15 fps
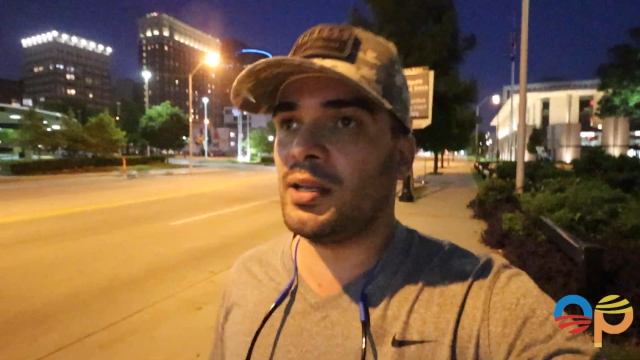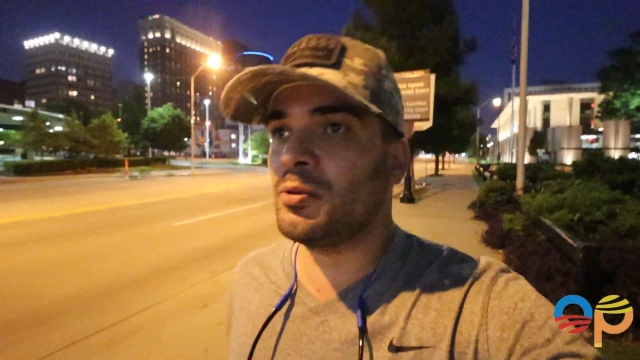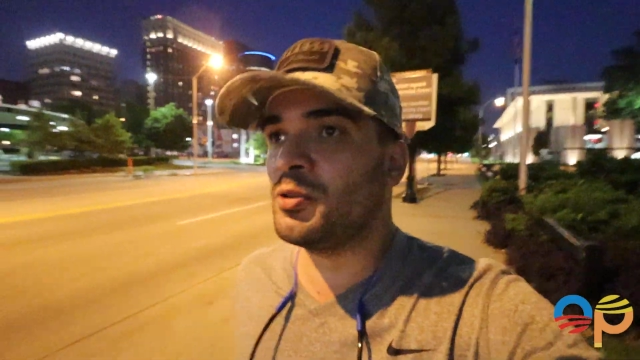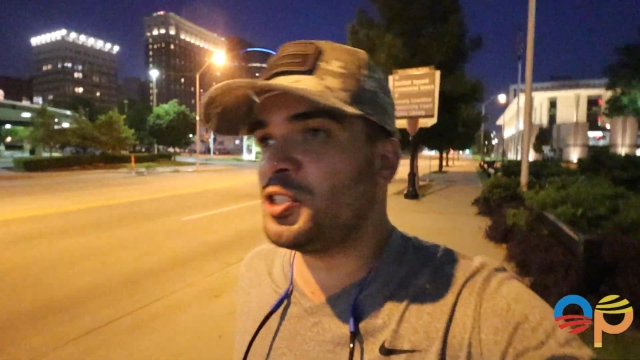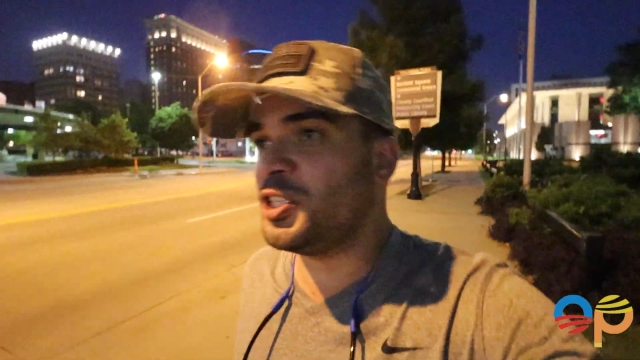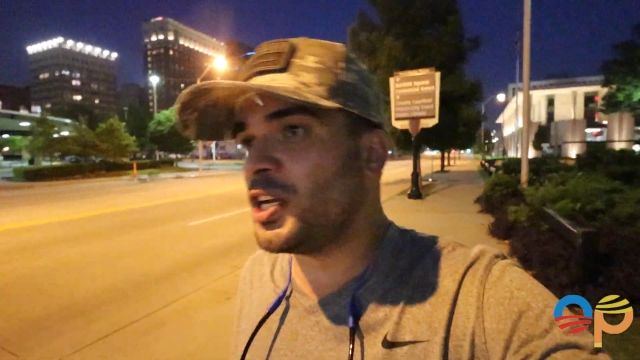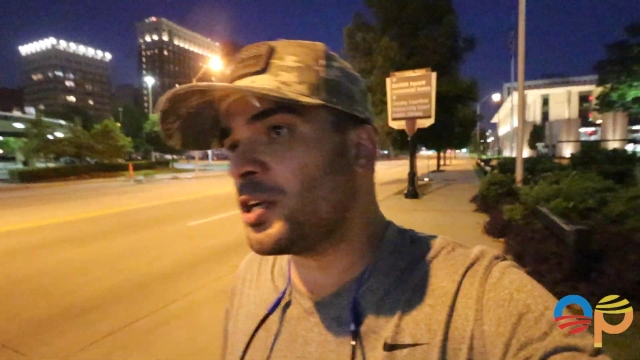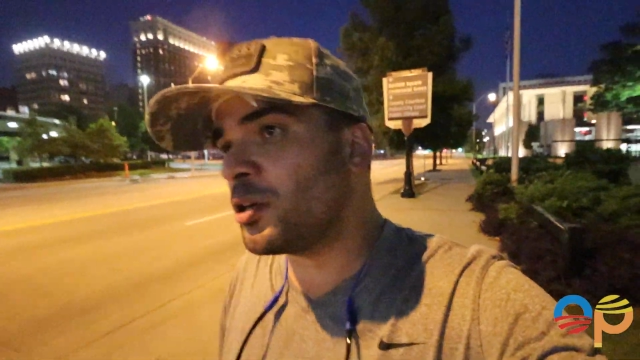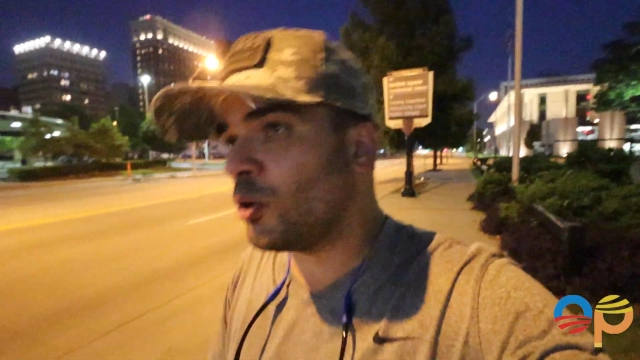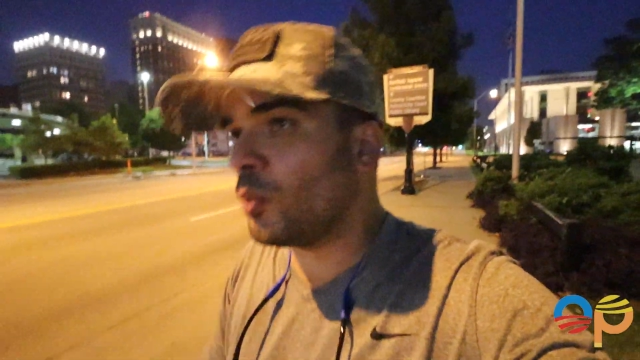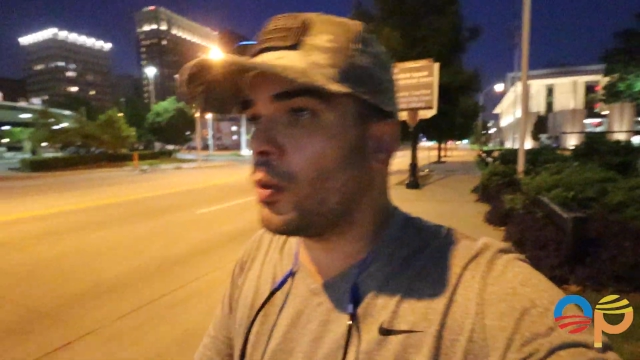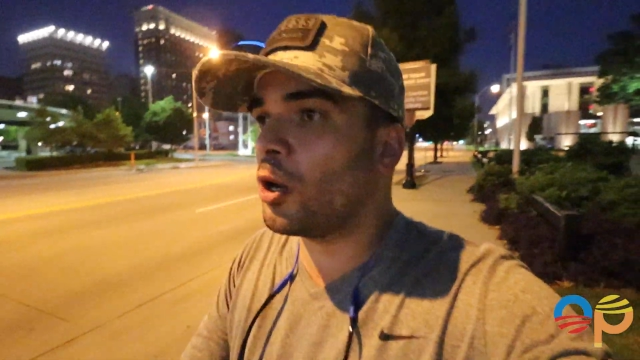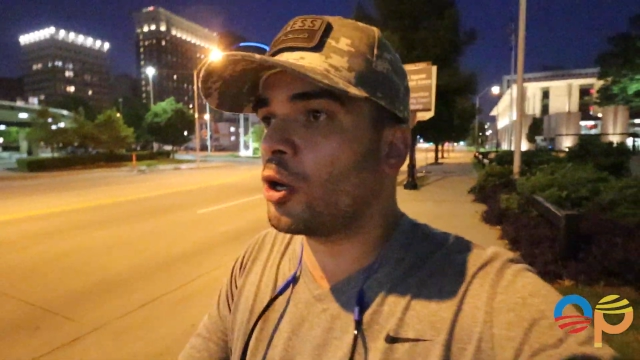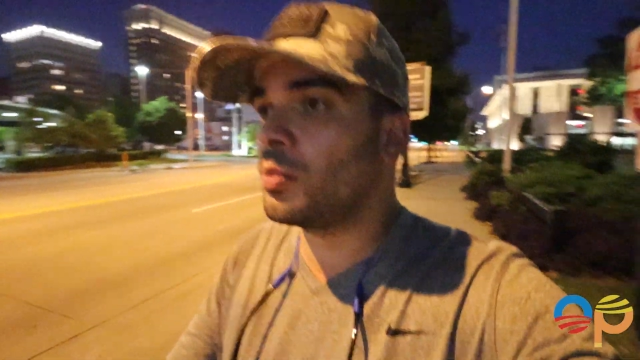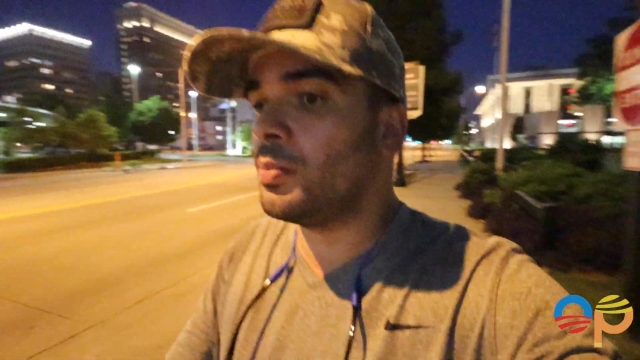it was General
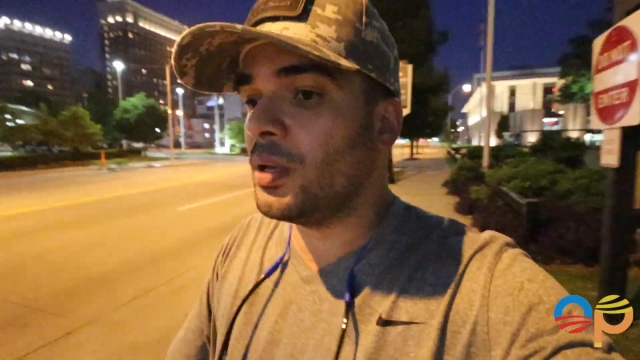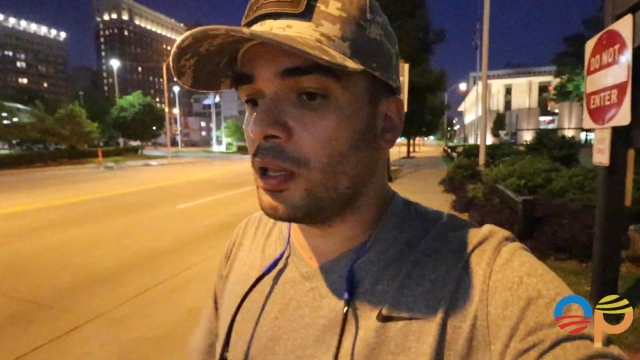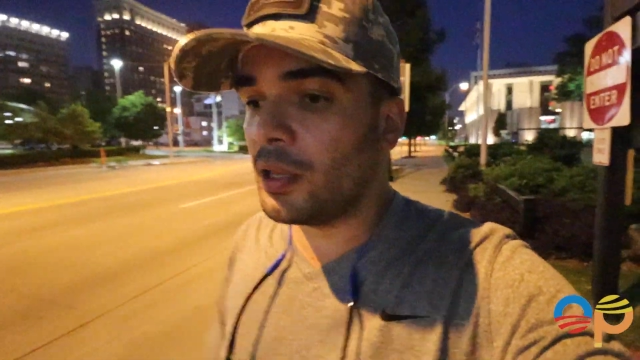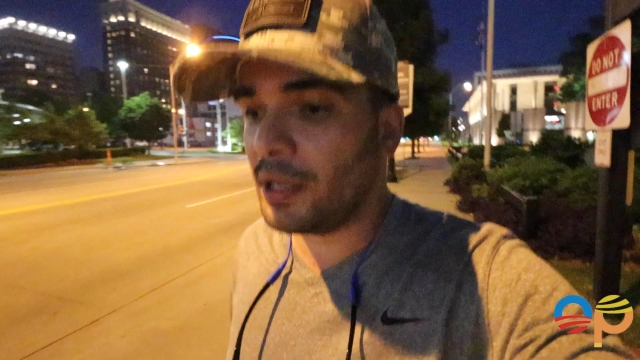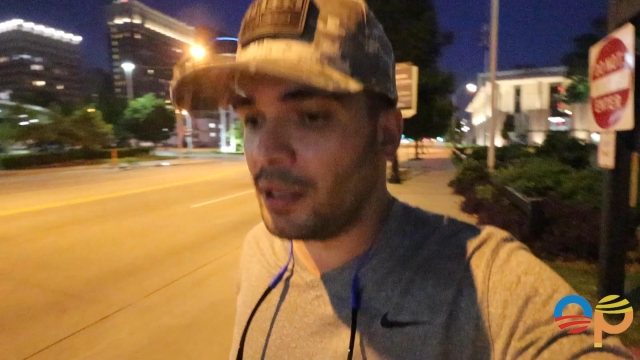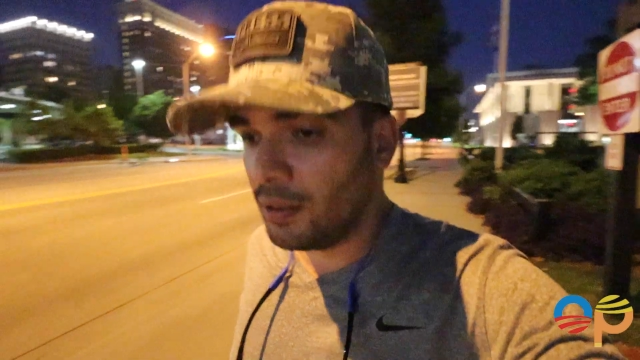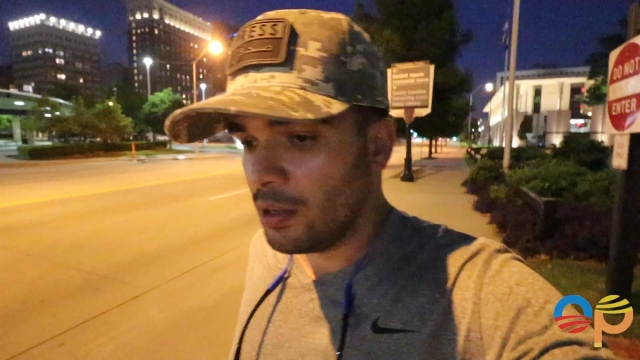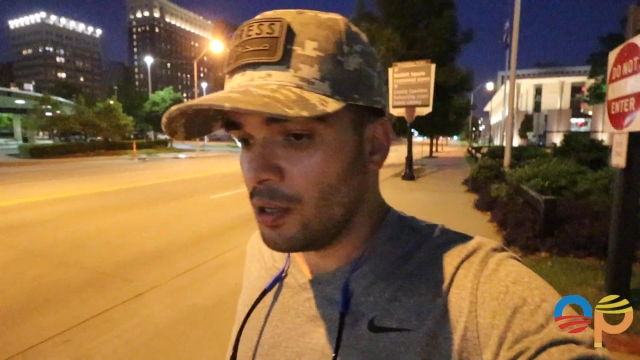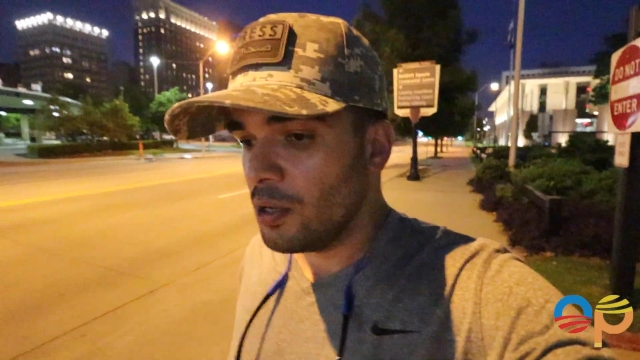Mark Milley